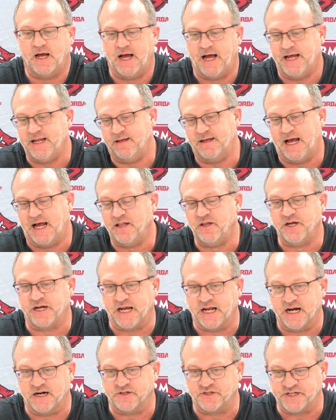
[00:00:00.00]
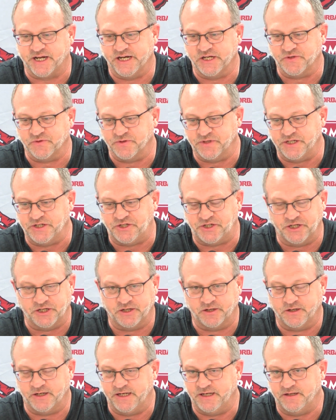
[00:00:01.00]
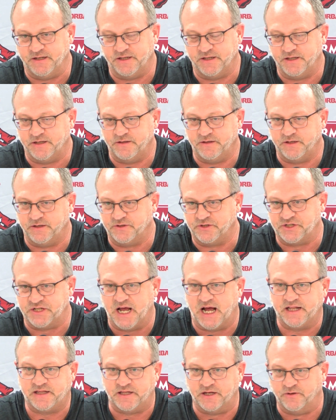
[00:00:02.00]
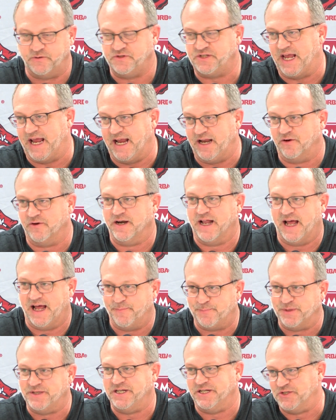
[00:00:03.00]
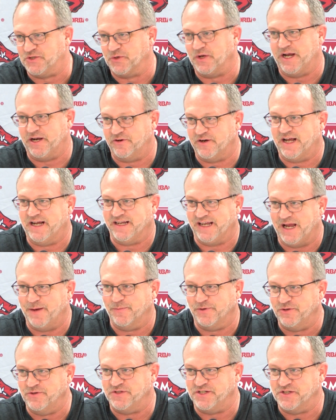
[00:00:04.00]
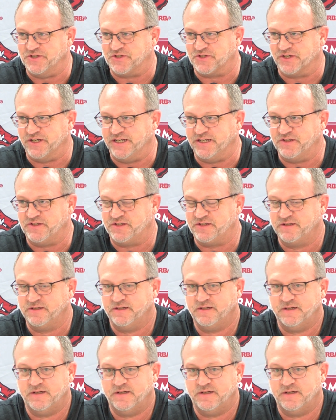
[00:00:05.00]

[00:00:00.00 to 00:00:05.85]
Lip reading: I look at our schedule this year, and there's not those potential eight or nine game losing streaks.